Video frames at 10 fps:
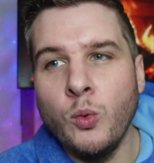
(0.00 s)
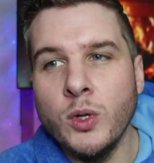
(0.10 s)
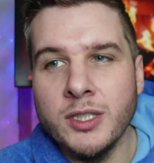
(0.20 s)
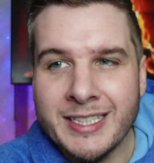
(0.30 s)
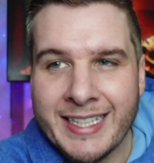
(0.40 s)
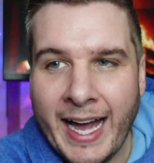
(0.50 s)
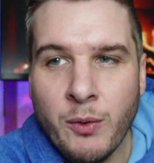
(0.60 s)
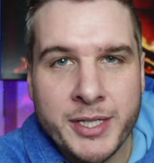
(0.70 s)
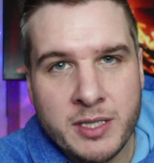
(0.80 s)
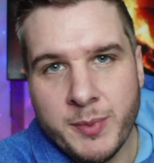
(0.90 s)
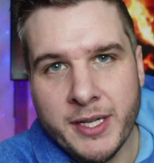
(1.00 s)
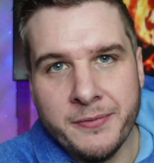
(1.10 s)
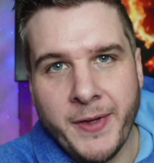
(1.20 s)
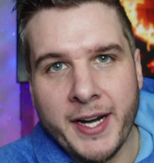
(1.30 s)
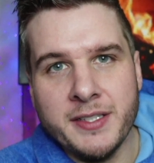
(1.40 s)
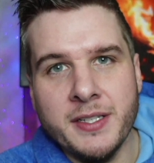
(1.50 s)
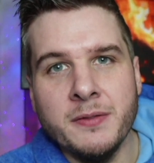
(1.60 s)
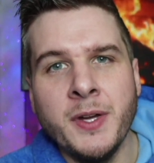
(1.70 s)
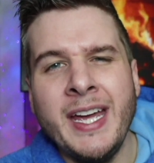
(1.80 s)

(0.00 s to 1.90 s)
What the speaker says: will allow it to be effective,